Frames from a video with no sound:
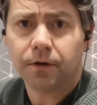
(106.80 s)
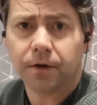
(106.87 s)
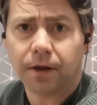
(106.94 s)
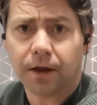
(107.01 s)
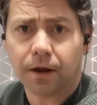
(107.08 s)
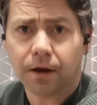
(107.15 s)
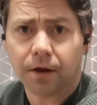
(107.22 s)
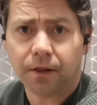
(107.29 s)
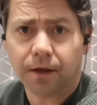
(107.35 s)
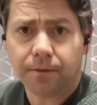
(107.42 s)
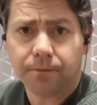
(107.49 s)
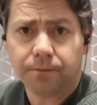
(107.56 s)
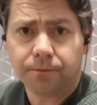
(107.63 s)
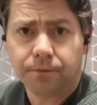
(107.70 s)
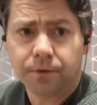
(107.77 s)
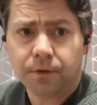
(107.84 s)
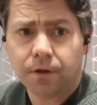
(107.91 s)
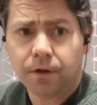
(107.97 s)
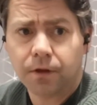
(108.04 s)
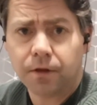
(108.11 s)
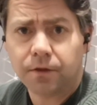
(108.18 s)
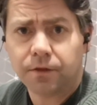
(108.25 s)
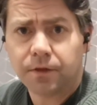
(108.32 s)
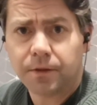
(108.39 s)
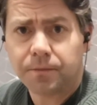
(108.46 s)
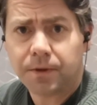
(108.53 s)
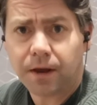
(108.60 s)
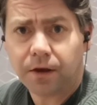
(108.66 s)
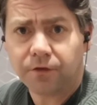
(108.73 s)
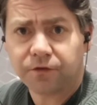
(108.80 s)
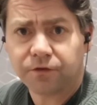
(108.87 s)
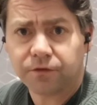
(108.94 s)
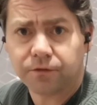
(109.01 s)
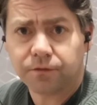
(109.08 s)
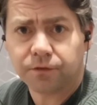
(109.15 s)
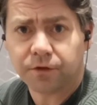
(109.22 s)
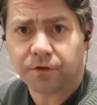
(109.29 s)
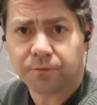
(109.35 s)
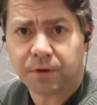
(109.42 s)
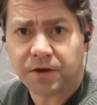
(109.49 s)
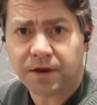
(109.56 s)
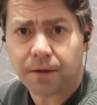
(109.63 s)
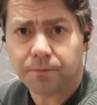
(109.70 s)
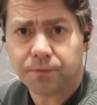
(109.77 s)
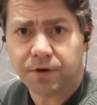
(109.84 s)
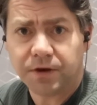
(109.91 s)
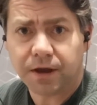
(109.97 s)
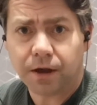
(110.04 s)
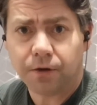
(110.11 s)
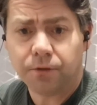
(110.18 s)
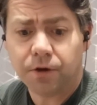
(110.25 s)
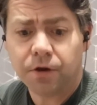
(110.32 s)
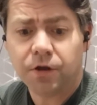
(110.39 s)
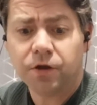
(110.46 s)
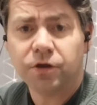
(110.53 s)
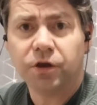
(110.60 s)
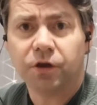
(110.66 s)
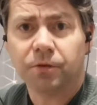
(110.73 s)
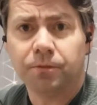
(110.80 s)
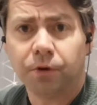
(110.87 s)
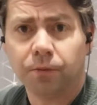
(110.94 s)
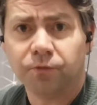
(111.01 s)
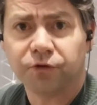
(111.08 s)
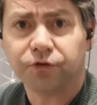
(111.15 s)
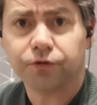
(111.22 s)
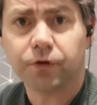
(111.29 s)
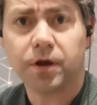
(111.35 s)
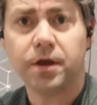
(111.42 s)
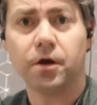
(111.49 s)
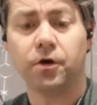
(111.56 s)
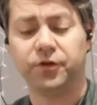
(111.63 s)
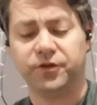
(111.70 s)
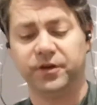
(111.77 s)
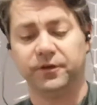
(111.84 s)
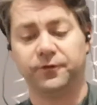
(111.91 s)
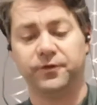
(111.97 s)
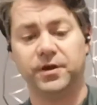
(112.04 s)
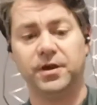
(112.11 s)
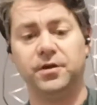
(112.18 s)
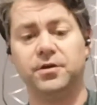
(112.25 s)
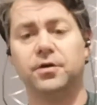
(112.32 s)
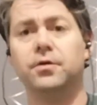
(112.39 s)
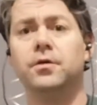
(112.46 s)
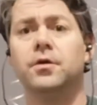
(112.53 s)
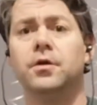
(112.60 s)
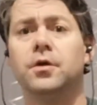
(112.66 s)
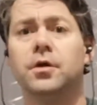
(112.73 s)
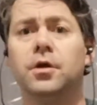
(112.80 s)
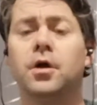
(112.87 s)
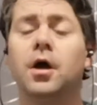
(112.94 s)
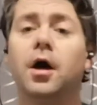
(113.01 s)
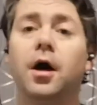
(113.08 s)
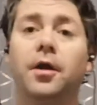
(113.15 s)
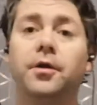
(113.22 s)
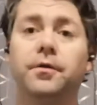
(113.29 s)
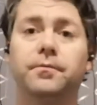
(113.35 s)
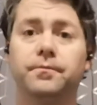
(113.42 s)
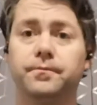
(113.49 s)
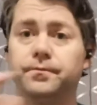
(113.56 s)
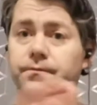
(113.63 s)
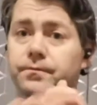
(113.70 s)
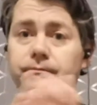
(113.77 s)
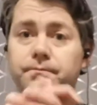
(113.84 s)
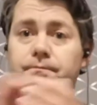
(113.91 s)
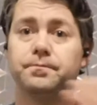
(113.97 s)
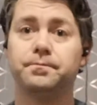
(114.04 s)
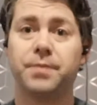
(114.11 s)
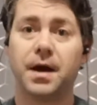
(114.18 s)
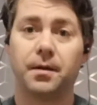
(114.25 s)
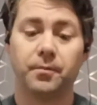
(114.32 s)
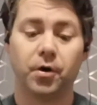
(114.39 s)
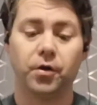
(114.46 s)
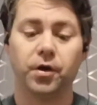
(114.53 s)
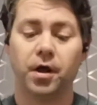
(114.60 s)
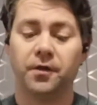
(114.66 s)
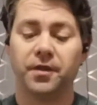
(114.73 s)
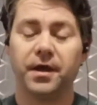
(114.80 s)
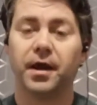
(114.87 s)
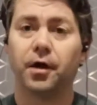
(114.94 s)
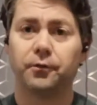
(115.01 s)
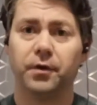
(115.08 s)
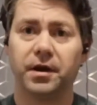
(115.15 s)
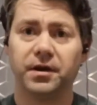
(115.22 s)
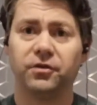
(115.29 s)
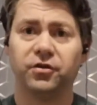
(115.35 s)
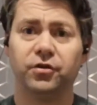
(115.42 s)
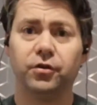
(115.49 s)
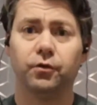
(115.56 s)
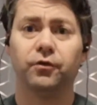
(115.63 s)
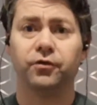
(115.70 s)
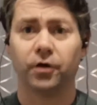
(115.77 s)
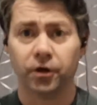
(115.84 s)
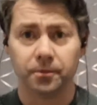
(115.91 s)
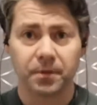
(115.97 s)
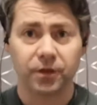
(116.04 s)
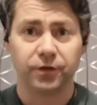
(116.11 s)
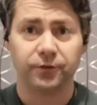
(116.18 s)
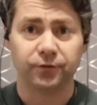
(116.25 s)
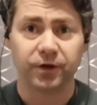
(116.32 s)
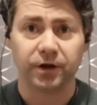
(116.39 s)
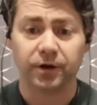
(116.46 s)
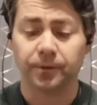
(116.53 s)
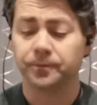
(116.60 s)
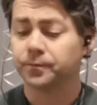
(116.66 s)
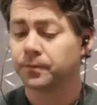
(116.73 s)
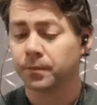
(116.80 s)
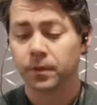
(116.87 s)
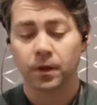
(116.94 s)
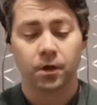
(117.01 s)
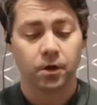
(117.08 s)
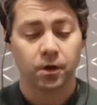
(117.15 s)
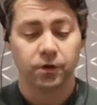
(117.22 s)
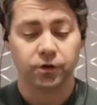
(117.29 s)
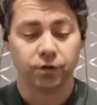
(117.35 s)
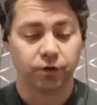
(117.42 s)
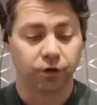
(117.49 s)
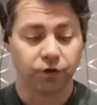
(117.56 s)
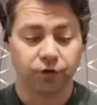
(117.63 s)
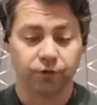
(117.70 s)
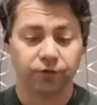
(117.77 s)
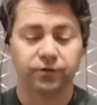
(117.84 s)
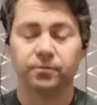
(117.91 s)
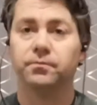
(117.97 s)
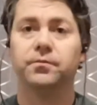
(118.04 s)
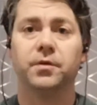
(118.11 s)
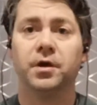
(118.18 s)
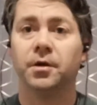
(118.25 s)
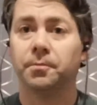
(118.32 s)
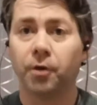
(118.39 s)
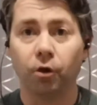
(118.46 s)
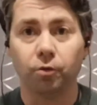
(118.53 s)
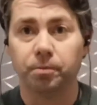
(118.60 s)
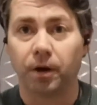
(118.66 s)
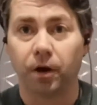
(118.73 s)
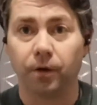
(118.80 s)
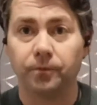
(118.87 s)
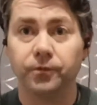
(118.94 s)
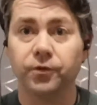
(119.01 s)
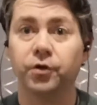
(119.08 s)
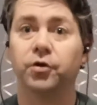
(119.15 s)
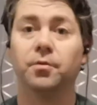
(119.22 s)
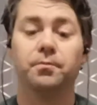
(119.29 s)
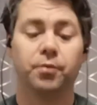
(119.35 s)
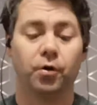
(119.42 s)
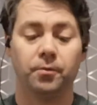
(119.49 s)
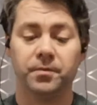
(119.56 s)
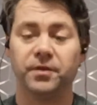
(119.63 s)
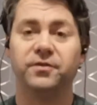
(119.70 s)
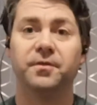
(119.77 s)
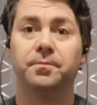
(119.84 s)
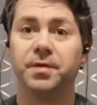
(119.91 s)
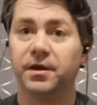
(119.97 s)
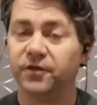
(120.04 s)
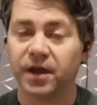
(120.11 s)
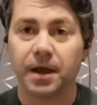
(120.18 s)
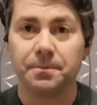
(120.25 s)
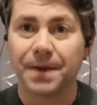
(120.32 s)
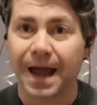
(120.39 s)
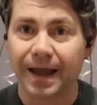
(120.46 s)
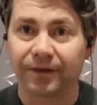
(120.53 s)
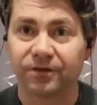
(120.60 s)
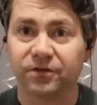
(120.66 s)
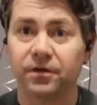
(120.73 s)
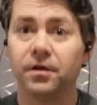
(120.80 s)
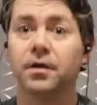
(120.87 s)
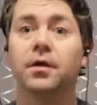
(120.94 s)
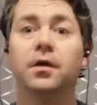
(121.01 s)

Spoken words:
There, like that. They're pellets that have been dampened down. You can put them straight onto your feeder and pat them on, and they are ready to use on a method feeder. You can use them in a pole pot. You can put them into PVA bags.